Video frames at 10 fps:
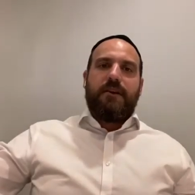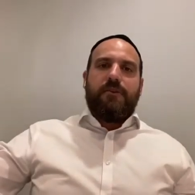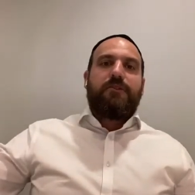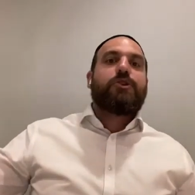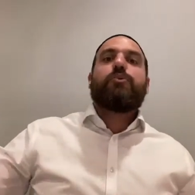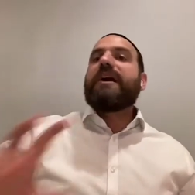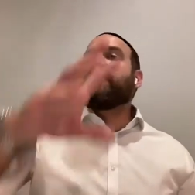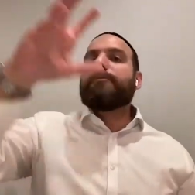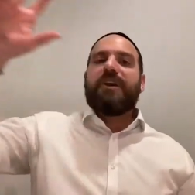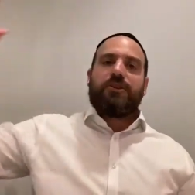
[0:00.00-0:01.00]
the
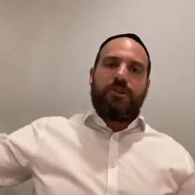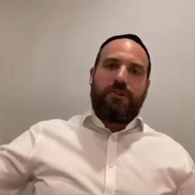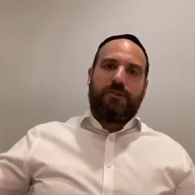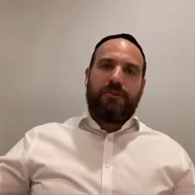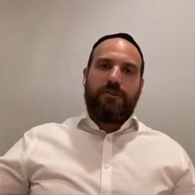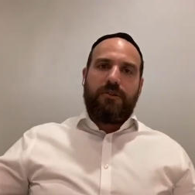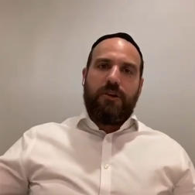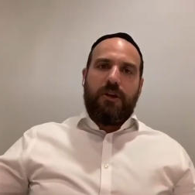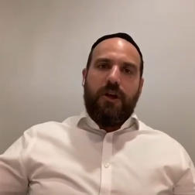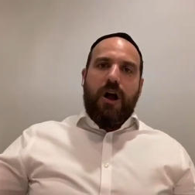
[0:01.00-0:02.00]
greater picture
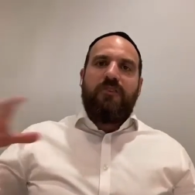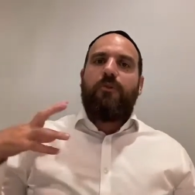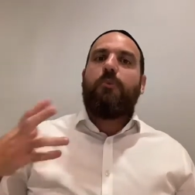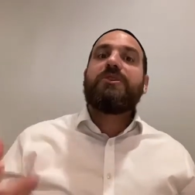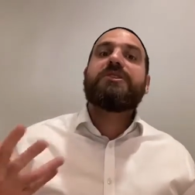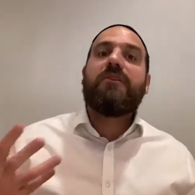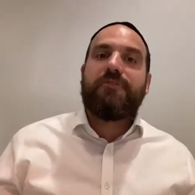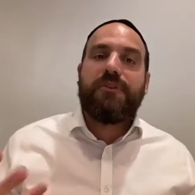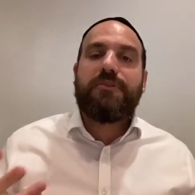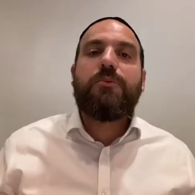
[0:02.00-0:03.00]
of what we're
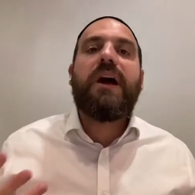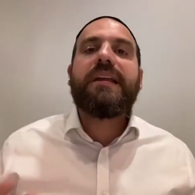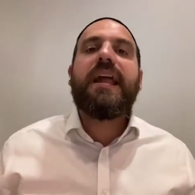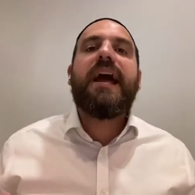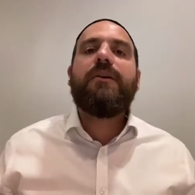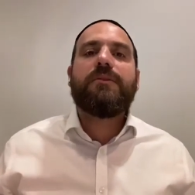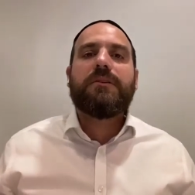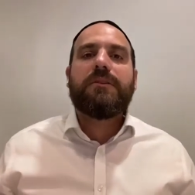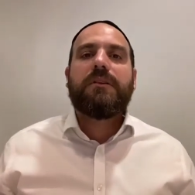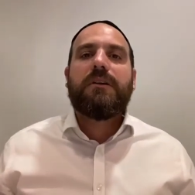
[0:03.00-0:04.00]
suffering through right now,
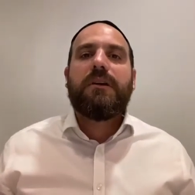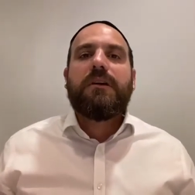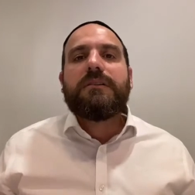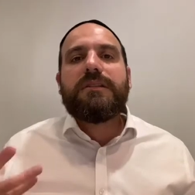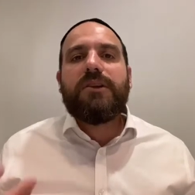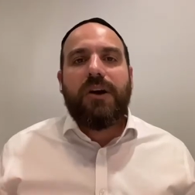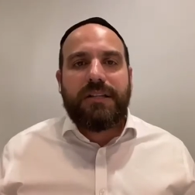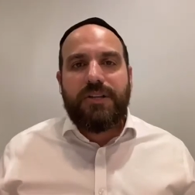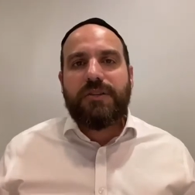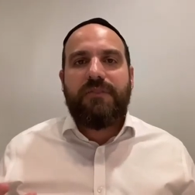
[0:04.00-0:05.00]
the
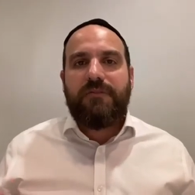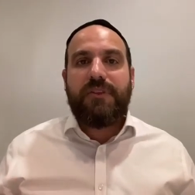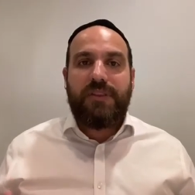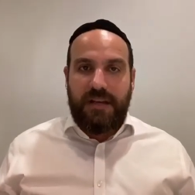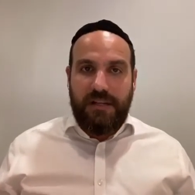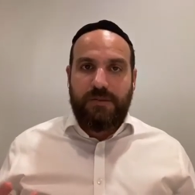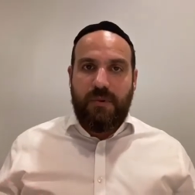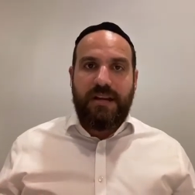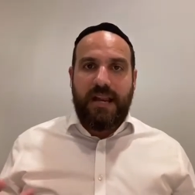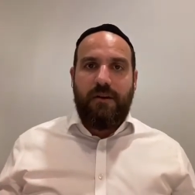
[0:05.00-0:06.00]
darkness of everything that is
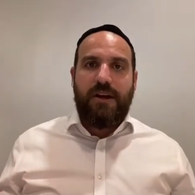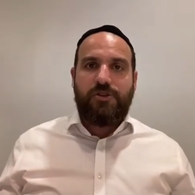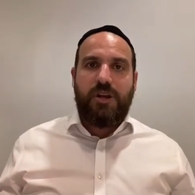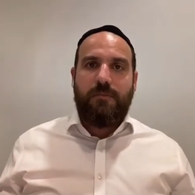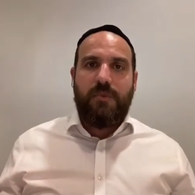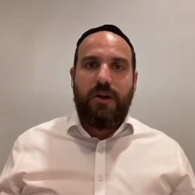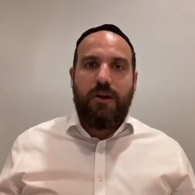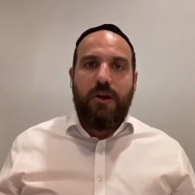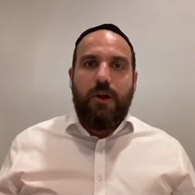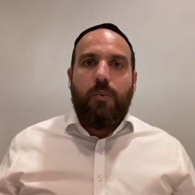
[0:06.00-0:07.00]
right now, Hashem,
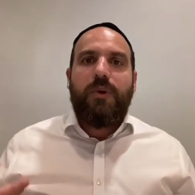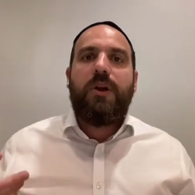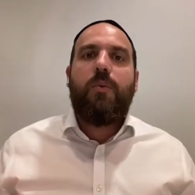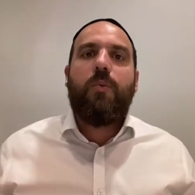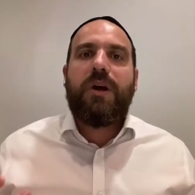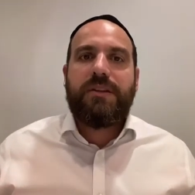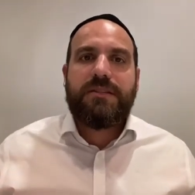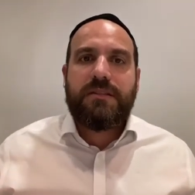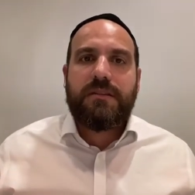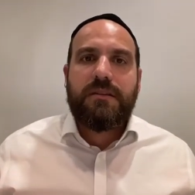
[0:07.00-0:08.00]
we don't
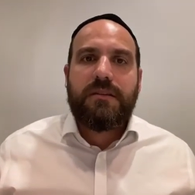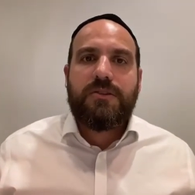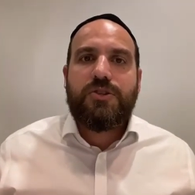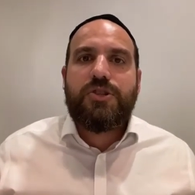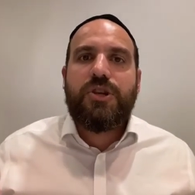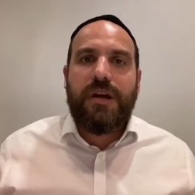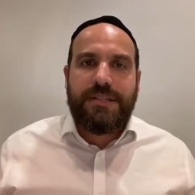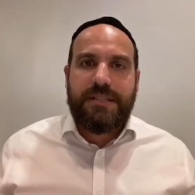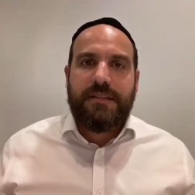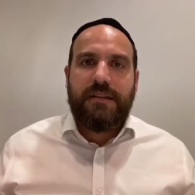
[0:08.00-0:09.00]
want
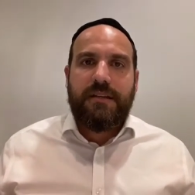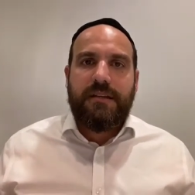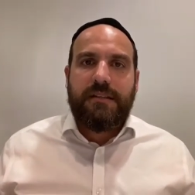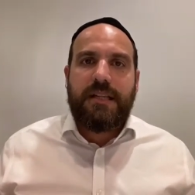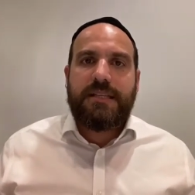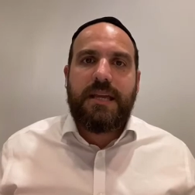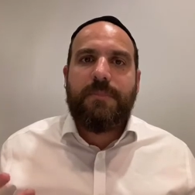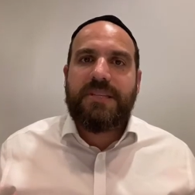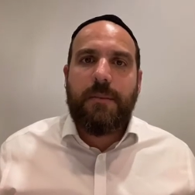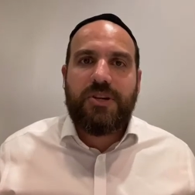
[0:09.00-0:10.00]
just that this
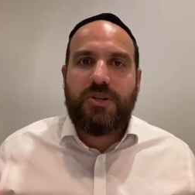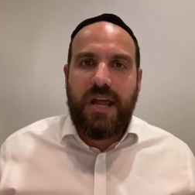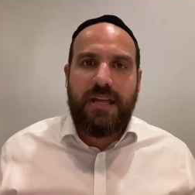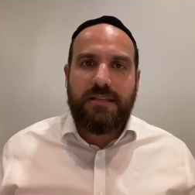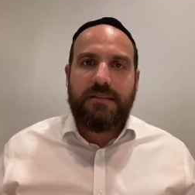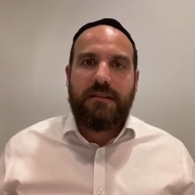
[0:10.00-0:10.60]
epidemic should end.